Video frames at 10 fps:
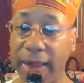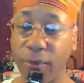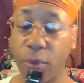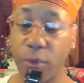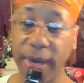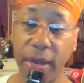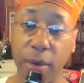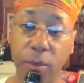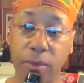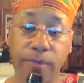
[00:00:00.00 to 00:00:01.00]
Afro
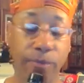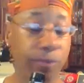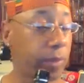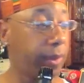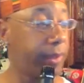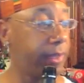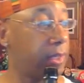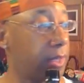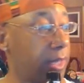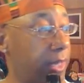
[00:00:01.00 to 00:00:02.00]
Radio.
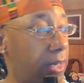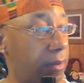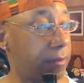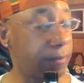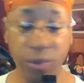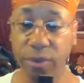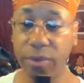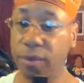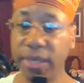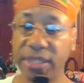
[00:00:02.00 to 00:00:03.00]
And you
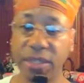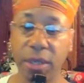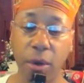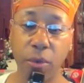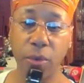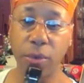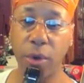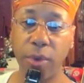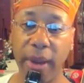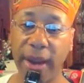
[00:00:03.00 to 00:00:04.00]
can listen to the whole
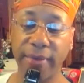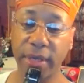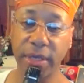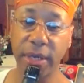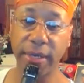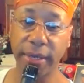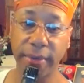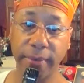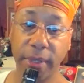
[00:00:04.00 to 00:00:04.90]
African continent.